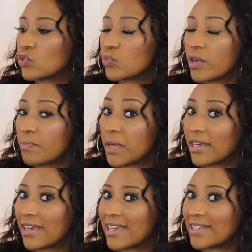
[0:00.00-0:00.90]

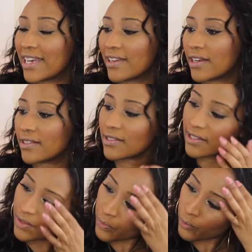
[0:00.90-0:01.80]
dripping in decadence.